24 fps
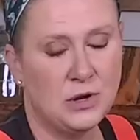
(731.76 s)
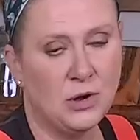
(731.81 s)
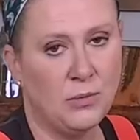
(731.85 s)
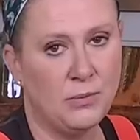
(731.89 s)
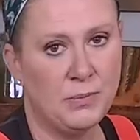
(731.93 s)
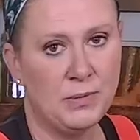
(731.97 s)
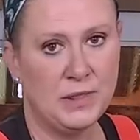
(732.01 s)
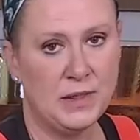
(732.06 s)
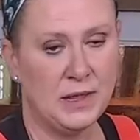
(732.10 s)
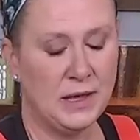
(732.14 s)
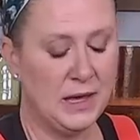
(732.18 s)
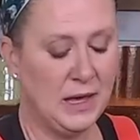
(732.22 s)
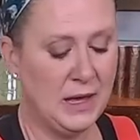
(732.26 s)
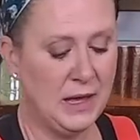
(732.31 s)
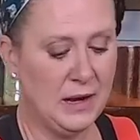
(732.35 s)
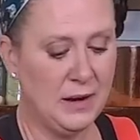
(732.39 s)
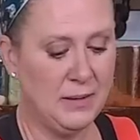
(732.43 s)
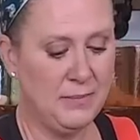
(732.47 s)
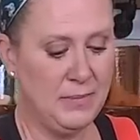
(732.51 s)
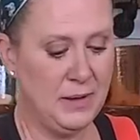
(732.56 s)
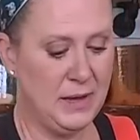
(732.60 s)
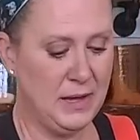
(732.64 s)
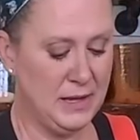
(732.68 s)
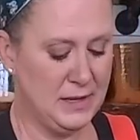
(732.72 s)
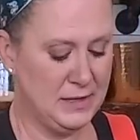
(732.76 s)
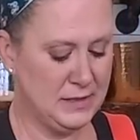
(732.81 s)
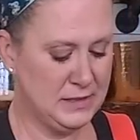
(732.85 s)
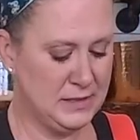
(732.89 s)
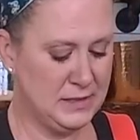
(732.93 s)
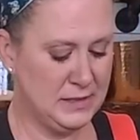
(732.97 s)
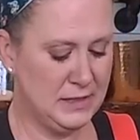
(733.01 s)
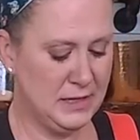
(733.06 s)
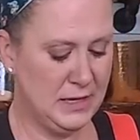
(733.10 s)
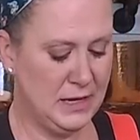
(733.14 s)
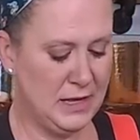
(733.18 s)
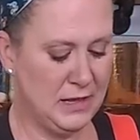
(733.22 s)
open the can of beans
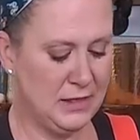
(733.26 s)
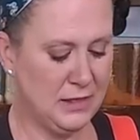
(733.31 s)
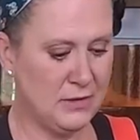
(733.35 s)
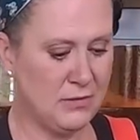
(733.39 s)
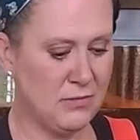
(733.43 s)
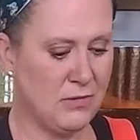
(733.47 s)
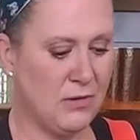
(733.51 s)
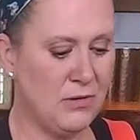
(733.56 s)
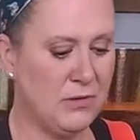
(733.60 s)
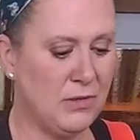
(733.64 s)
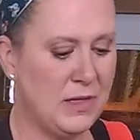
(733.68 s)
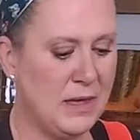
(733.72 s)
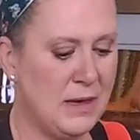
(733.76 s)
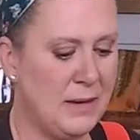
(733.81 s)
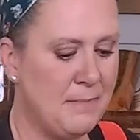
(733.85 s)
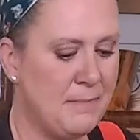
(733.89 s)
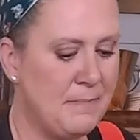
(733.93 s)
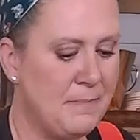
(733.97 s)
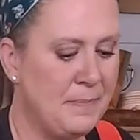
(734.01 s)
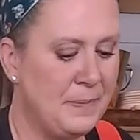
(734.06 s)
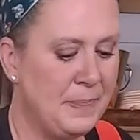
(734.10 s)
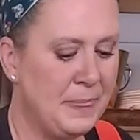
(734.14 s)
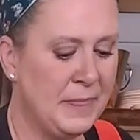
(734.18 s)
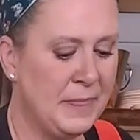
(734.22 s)
and throw them